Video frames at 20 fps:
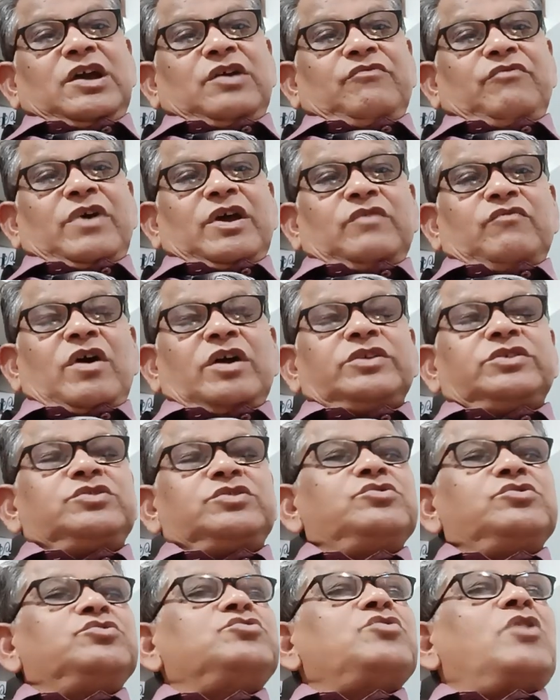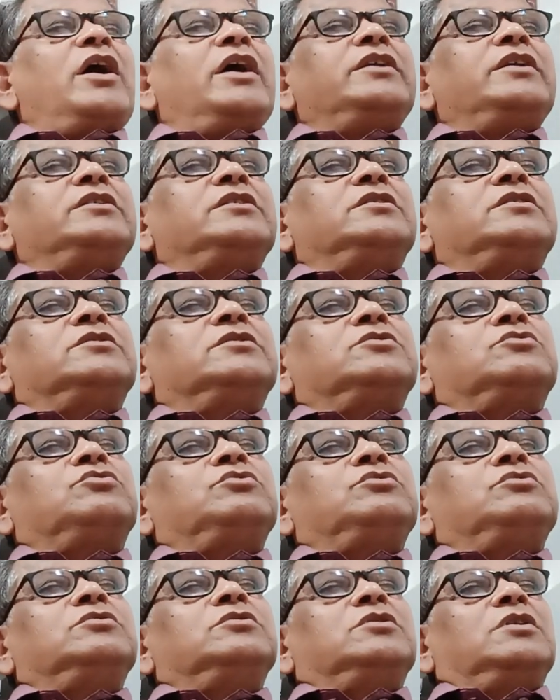When once you join
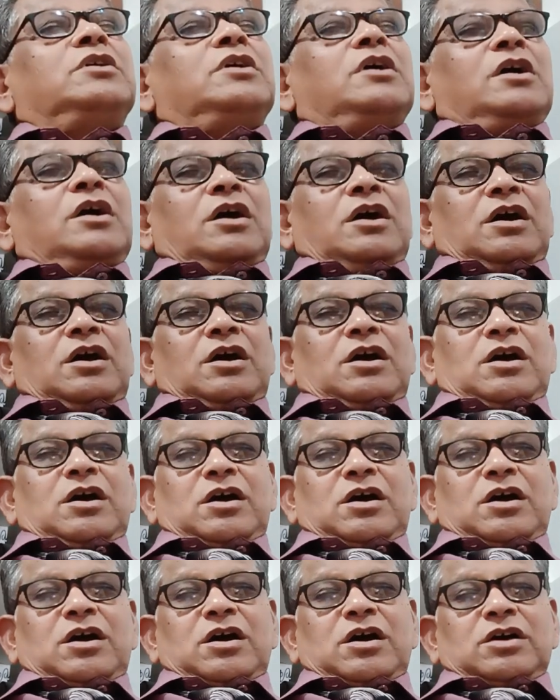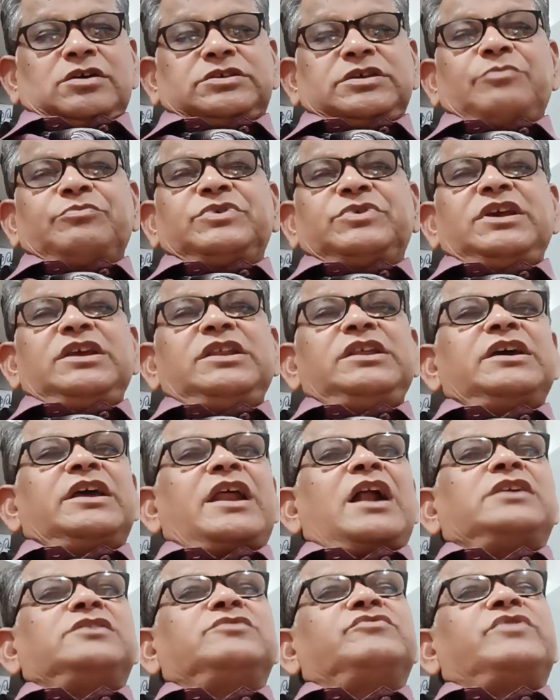some senior
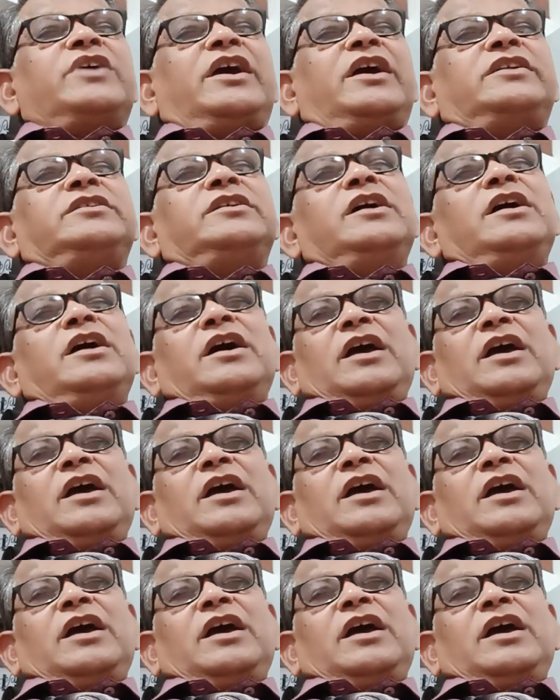advocate